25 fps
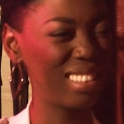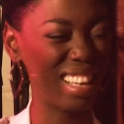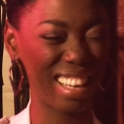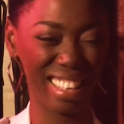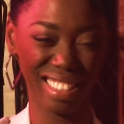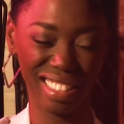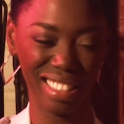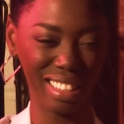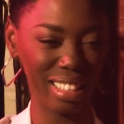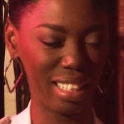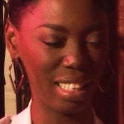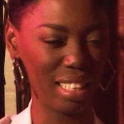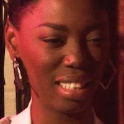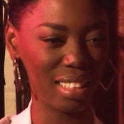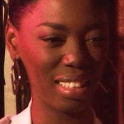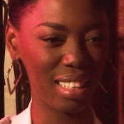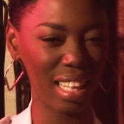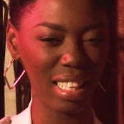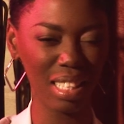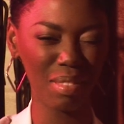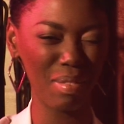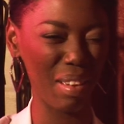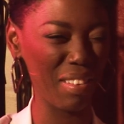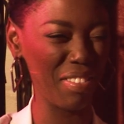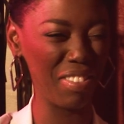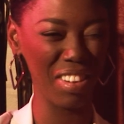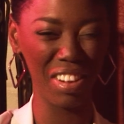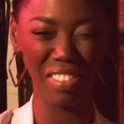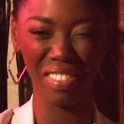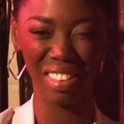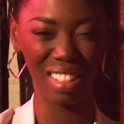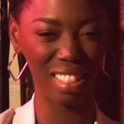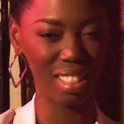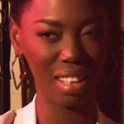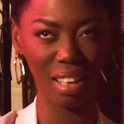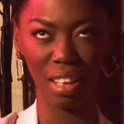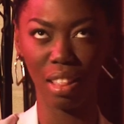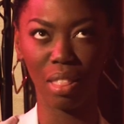actually. That's my
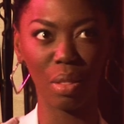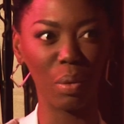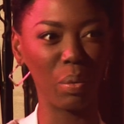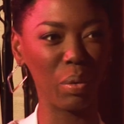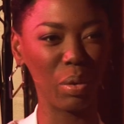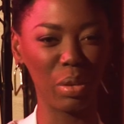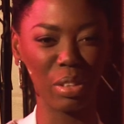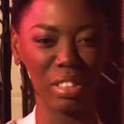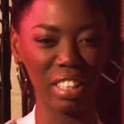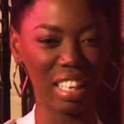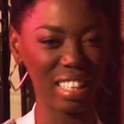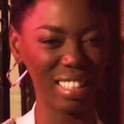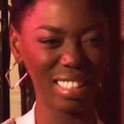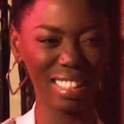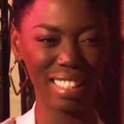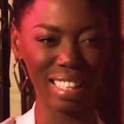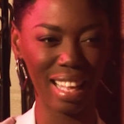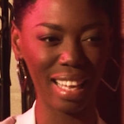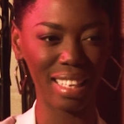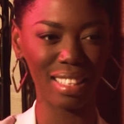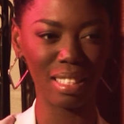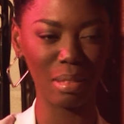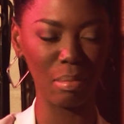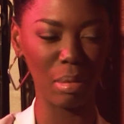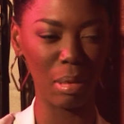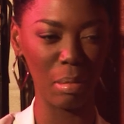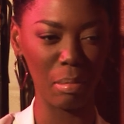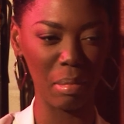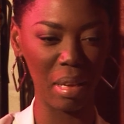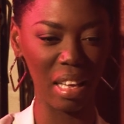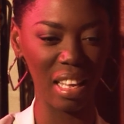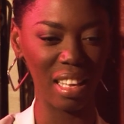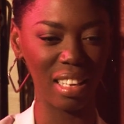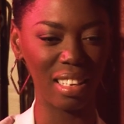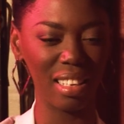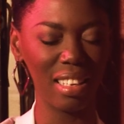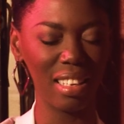favorite thing in the world. I just like to be me